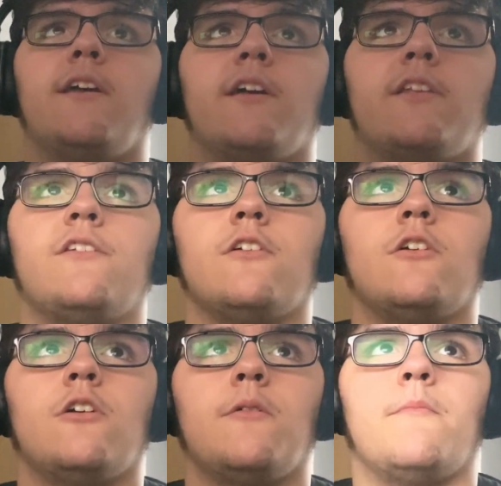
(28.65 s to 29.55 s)

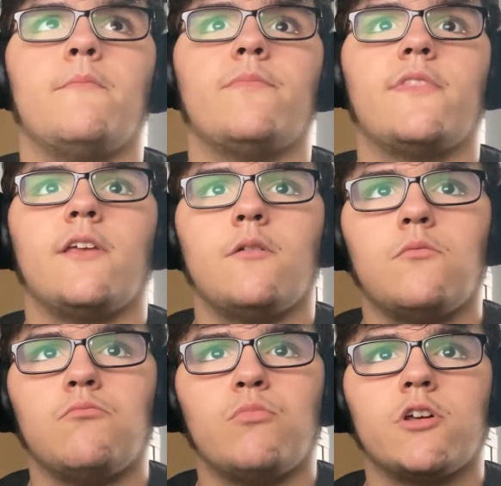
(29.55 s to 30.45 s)
And
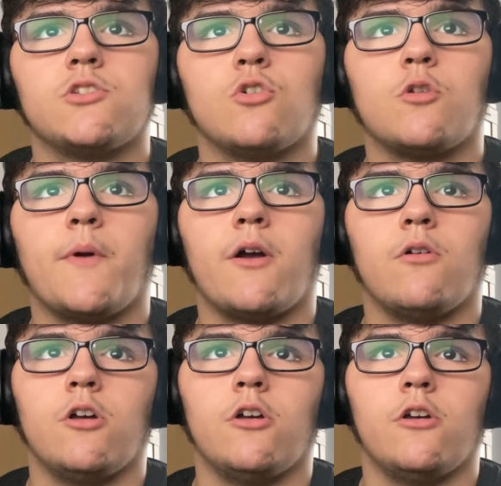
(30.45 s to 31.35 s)
we're going to talk about